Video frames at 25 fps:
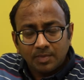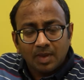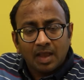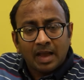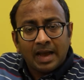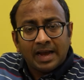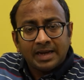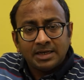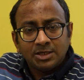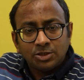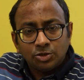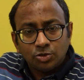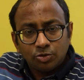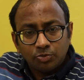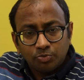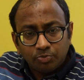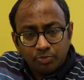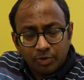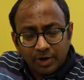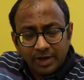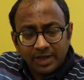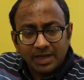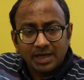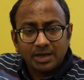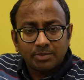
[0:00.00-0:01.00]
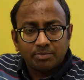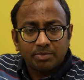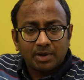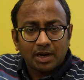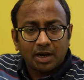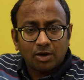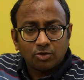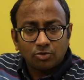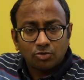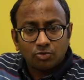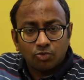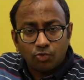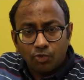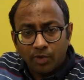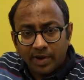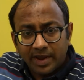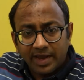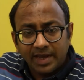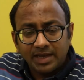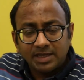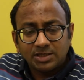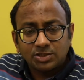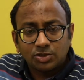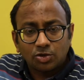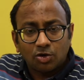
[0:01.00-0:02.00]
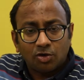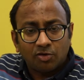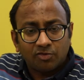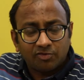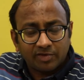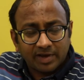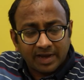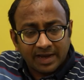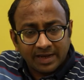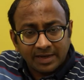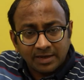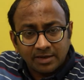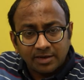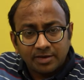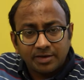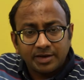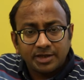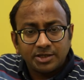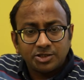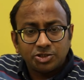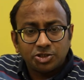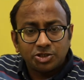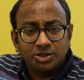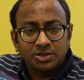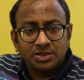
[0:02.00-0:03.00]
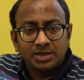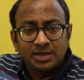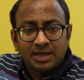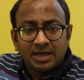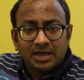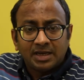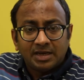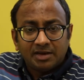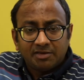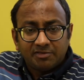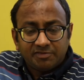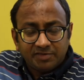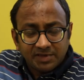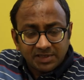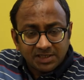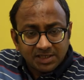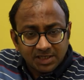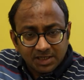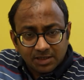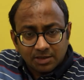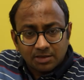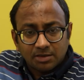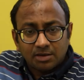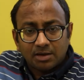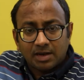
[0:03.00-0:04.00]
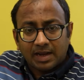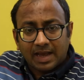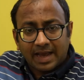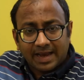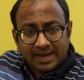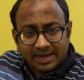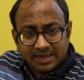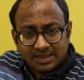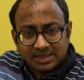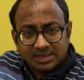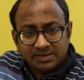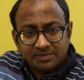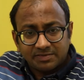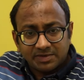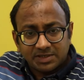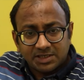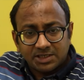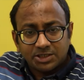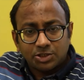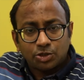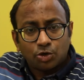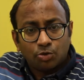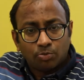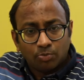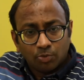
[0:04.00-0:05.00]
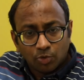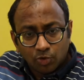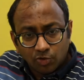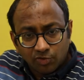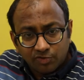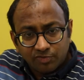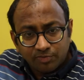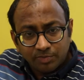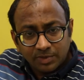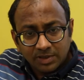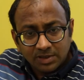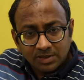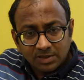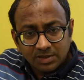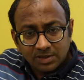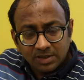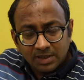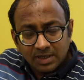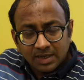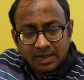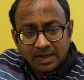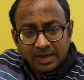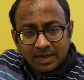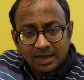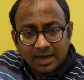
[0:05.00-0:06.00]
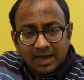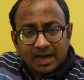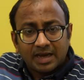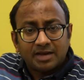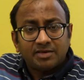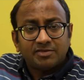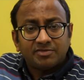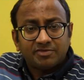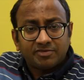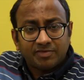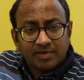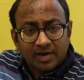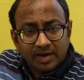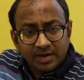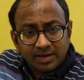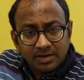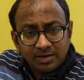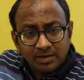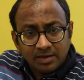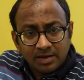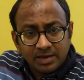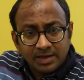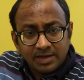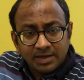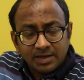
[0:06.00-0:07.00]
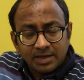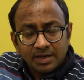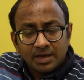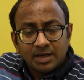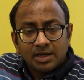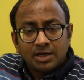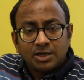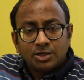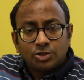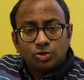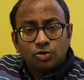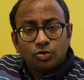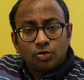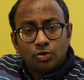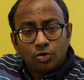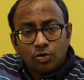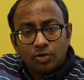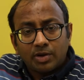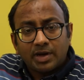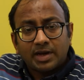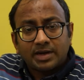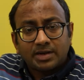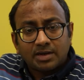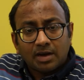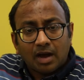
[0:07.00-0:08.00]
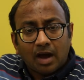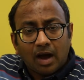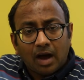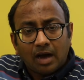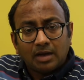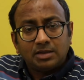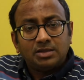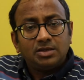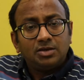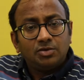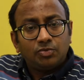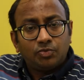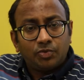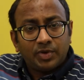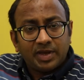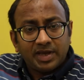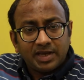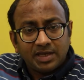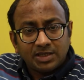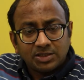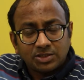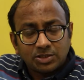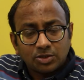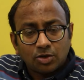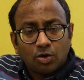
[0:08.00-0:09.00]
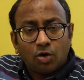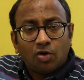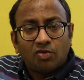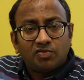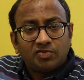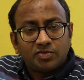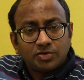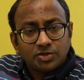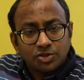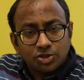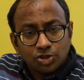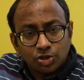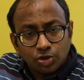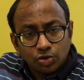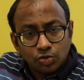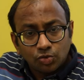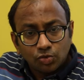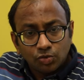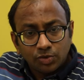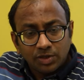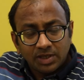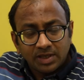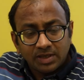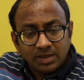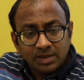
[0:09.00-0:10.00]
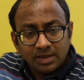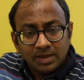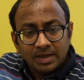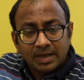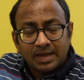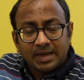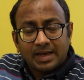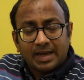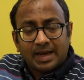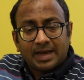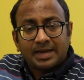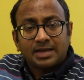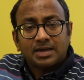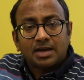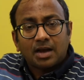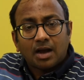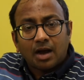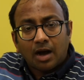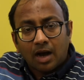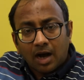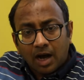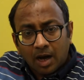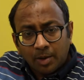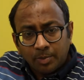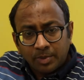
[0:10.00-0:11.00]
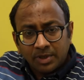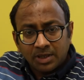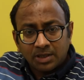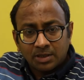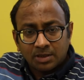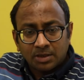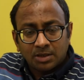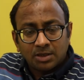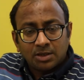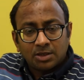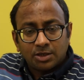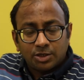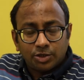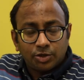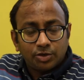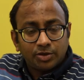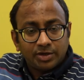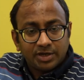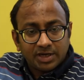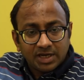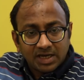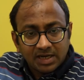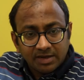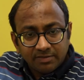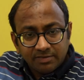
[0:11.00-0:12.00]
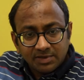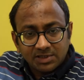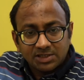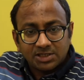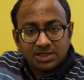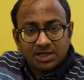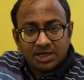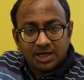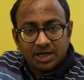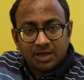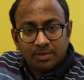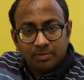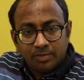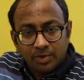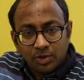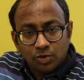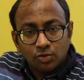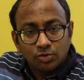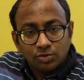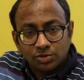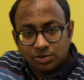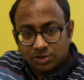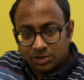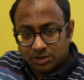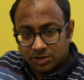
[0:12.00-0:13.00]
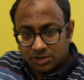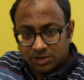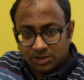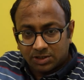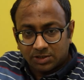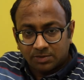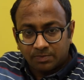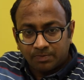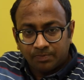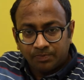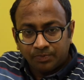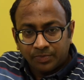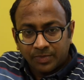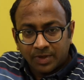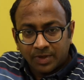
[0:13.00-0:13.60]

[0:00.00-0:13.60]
and to bring about ways of encouraging physical activity or movement. And finally, to look at other ways of soothing and calming your nervous and immune system